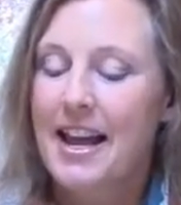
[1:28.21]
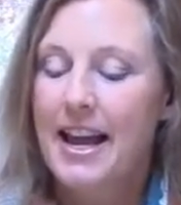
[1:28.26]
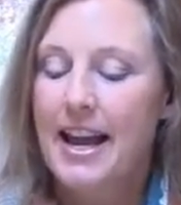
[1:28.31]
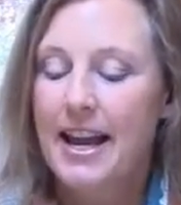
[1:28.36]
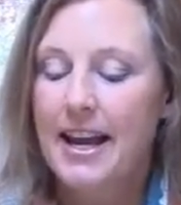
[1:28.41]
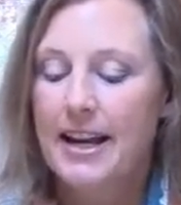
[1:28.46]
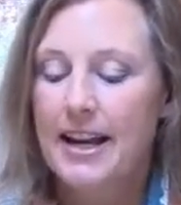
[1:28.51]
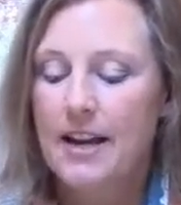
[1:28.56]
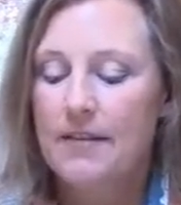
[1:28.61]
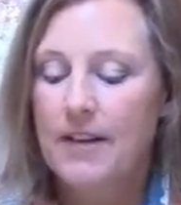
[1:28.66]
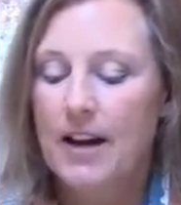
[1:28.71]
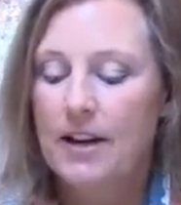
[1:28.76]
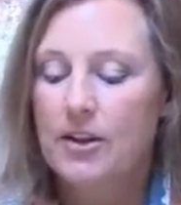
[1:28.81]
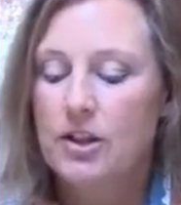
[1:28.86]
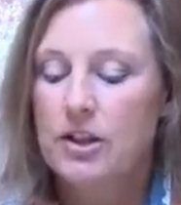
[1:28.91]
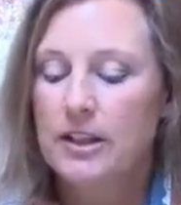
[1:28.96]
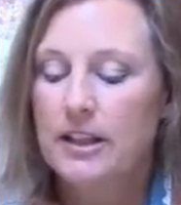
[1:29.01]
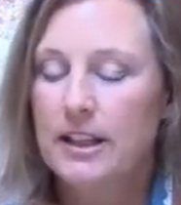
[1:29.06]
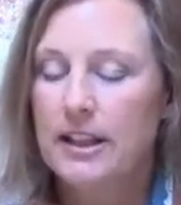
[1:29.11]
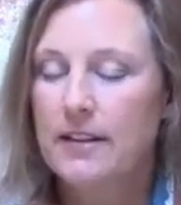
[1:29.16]
And I've
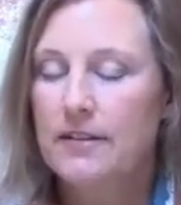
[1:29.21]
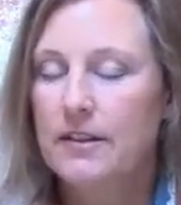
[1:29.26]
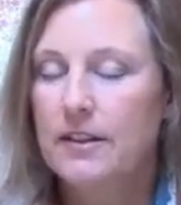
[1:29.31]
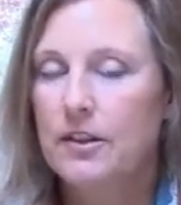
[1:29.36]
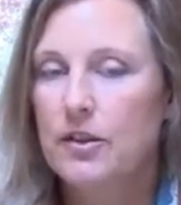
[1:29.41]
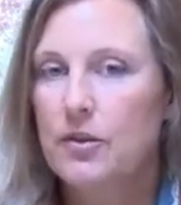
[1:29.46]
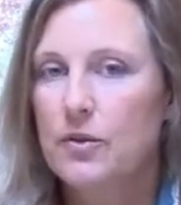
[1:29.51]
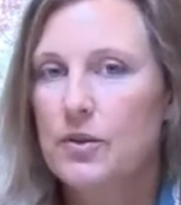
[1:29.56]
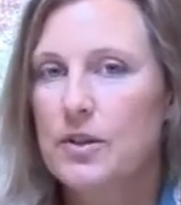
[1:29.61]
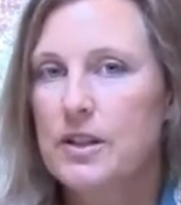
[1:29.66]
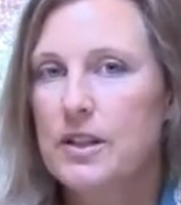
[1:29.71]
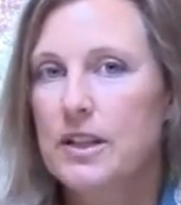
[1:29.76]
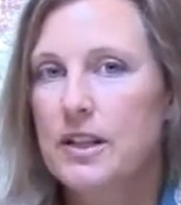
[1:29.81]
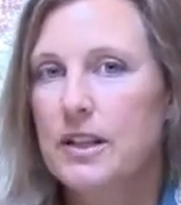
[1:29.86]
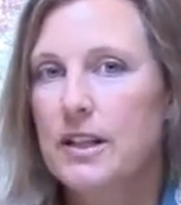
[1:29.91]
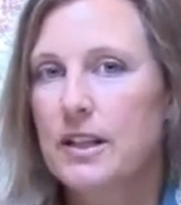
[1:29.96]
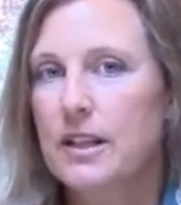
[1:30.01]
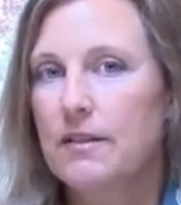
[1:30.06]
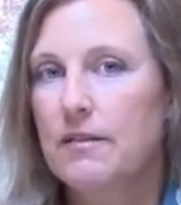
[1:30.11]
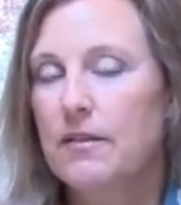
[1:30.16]
actually even used
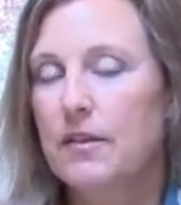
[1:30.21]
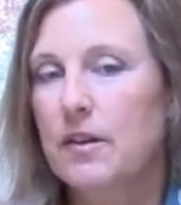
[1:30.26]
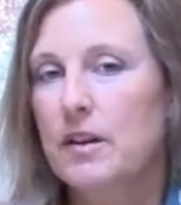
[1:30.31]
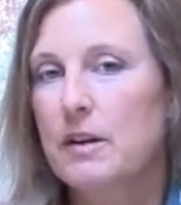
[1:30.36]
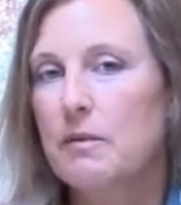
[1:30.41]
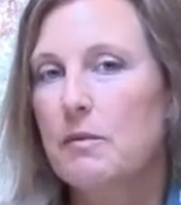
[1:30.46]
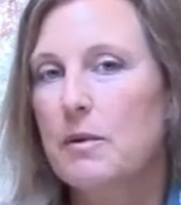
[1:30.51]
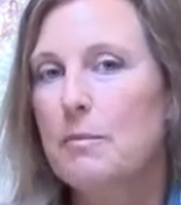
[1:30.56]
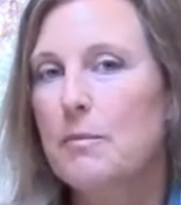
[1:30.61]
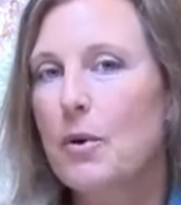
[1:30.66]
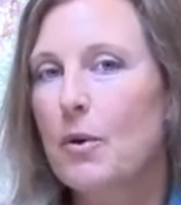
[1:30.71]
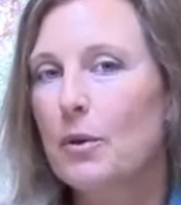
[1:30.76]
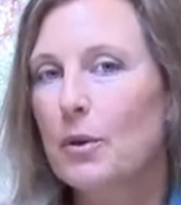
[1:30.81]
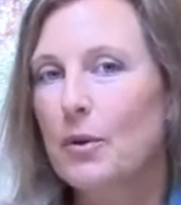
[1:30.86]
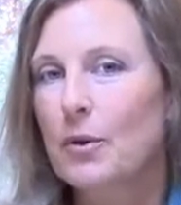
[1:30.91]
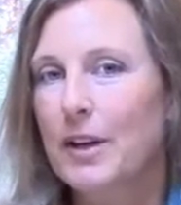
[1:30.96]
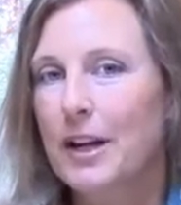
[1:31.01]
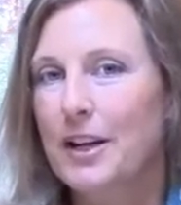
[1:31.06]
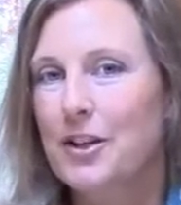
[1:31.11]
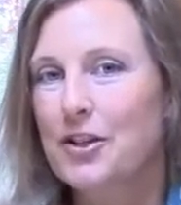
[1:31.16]
it in very remote
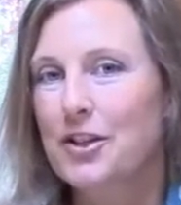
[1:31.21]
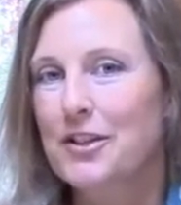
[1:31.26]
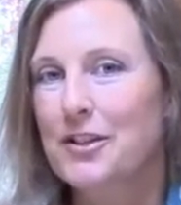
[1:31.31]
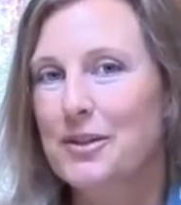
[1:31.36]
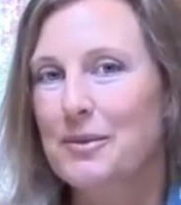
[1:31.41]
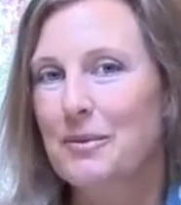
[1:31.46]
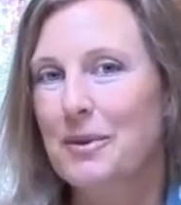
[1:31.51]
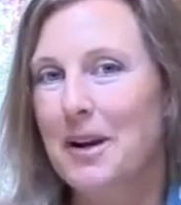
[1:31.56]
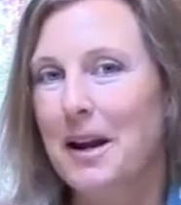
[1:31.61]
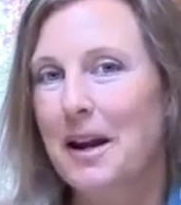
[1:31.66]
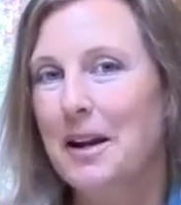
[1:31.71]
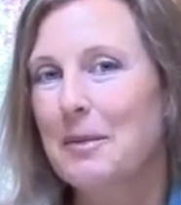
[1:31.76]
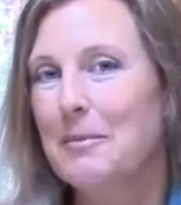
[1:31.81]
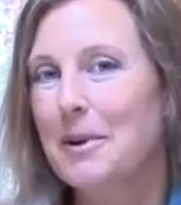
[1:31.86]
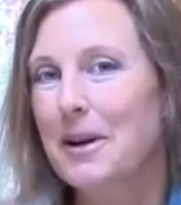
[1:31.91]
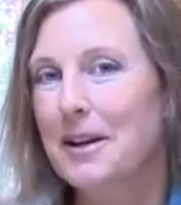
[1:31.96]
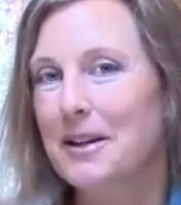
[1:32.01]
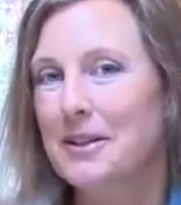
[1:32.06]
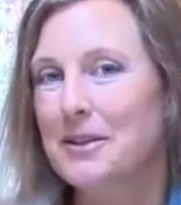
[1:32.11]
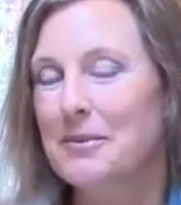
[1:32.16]
locations where
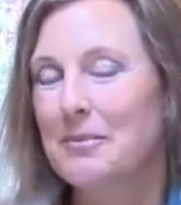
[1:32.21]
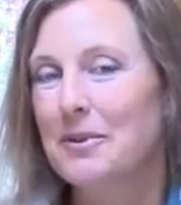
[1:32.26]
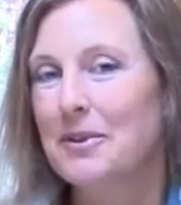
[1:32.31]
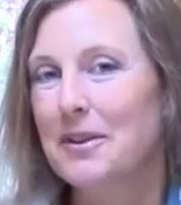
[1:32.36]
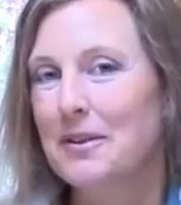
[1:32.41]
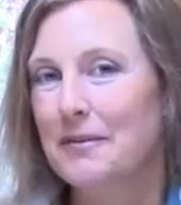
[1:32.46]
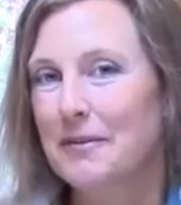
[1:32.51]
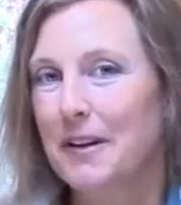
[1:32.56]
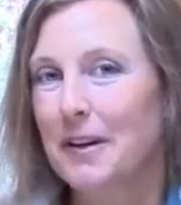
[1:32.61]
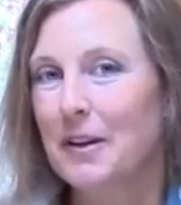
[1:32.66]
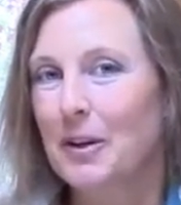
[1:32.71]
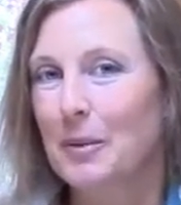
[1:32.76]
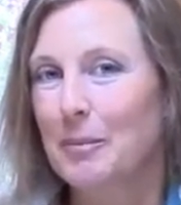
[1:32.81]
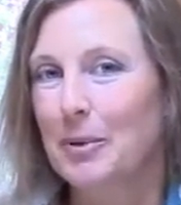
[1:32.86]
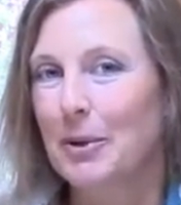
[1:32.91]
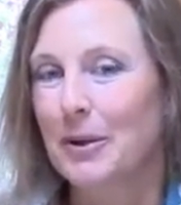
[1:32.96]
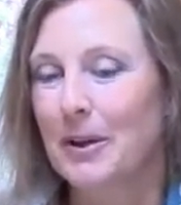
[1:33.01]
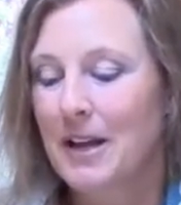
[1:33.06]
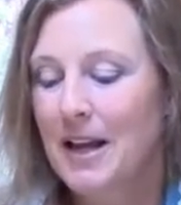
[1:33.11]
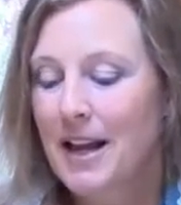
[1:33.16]
antibiotics weren't
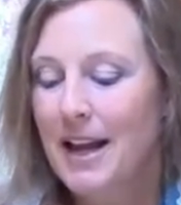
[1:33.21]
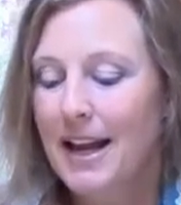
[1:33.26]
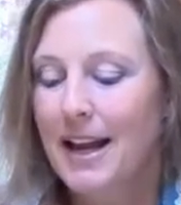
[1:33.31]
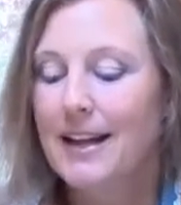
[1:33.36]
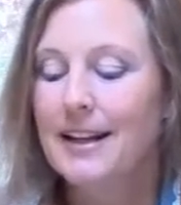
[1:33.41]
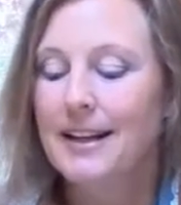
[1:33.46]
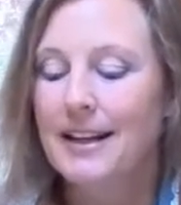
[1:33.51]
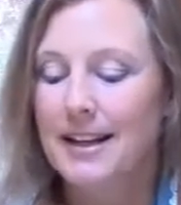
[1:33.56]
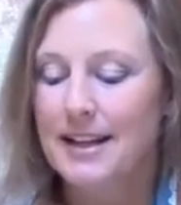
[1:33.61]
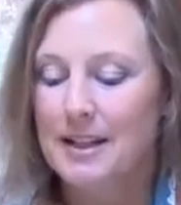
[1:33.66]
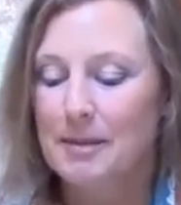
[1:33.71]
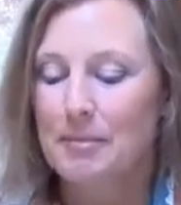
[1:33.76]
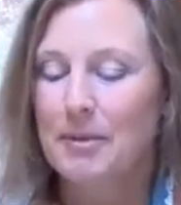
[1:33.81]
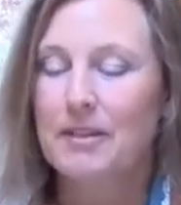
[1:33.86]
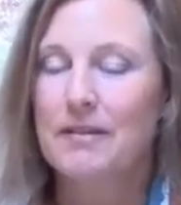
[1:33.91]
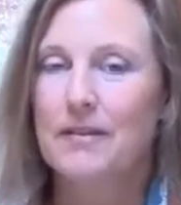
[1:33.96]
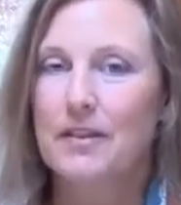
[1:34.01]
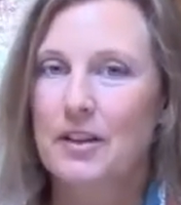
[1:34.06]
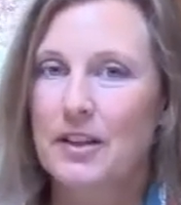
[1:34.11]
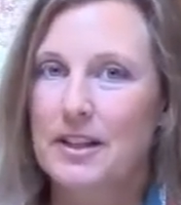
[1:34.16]
available, and it has
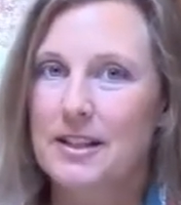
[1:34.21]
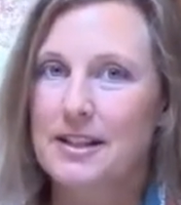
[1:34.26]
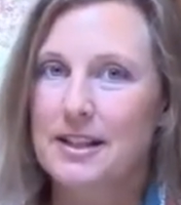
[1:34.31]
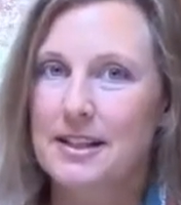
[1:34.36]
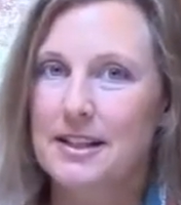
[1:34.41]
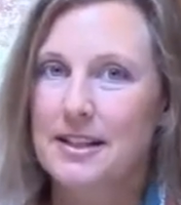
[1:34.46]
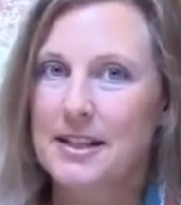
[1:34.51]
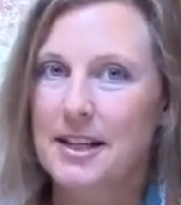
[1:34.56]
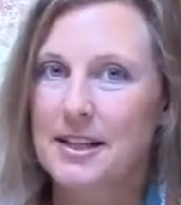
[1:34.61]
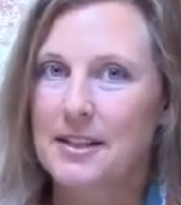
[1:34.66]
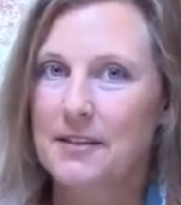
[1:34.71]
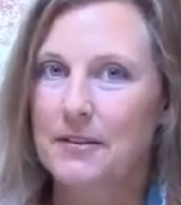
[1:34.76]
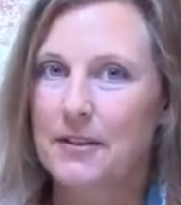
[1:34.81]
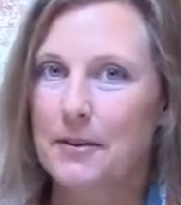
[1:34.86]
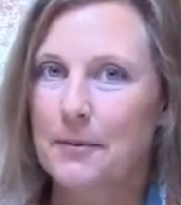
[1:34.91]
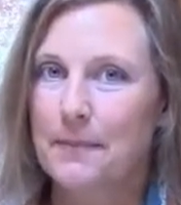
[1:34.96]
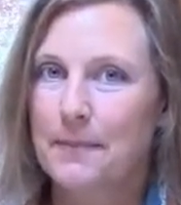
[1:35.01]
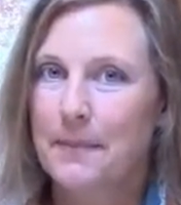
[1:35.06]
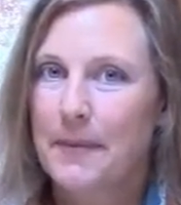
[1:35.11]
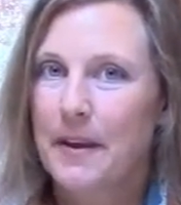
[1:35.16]
been very
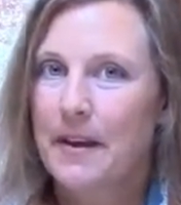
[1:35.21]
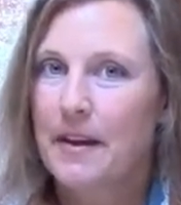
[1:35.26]
successful.